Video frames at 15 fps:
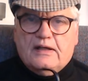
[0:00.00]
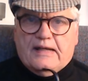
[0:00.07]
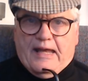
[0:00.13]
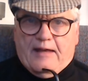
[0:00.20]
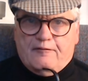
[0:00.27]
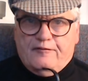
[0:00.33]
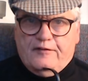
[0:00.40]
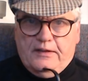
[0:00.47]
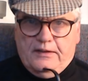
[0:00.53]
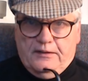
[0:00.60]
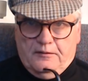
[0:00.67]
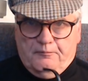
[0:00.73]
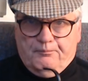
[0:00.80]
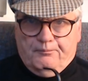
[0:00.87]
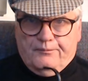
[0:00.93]

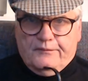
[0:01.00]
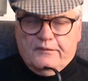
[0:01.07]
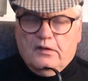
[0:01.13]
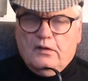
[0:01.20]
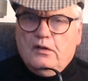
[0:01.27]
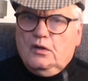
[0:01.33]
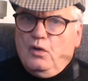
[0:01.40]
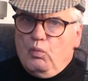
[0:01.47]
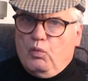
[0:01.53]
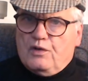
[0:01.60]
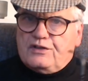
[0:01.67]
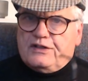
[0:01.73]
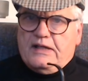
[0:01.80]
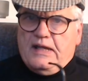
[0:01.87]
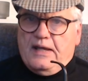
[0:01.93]
caffeine.
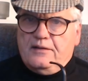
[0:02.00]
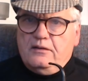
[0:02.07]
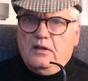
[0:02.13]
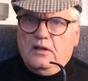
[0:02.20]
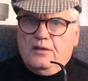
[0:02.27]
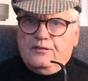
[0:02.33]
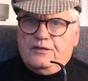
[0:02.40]
Once again, the